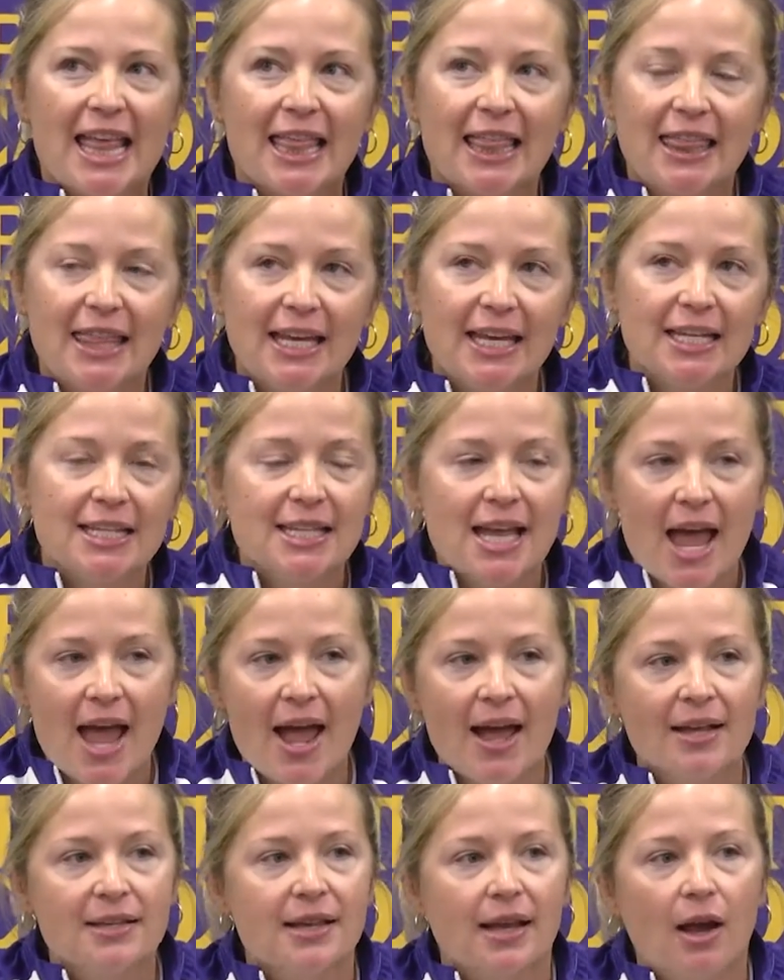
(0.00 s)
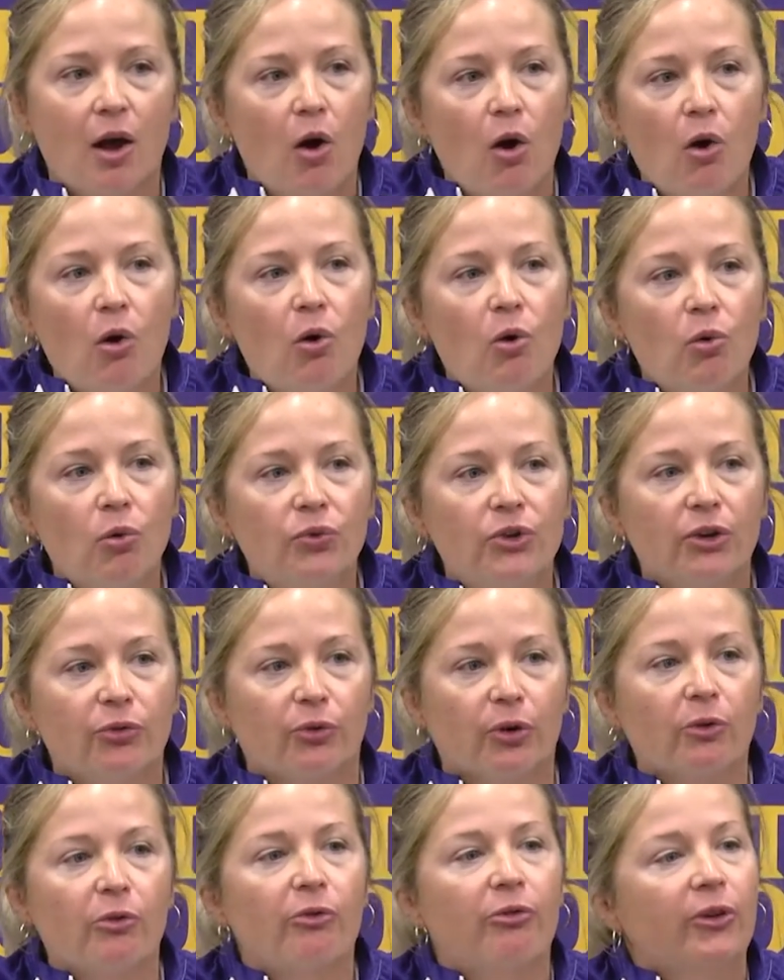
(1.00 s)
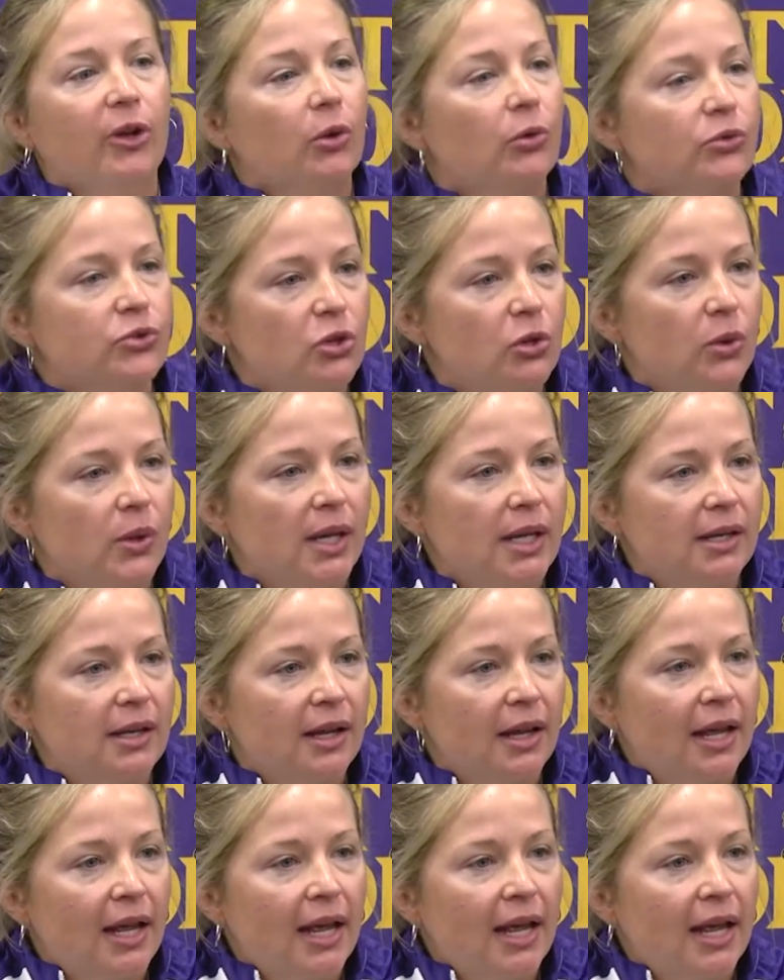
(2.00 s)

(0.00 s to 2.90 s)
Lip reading: This has a whole different feel to it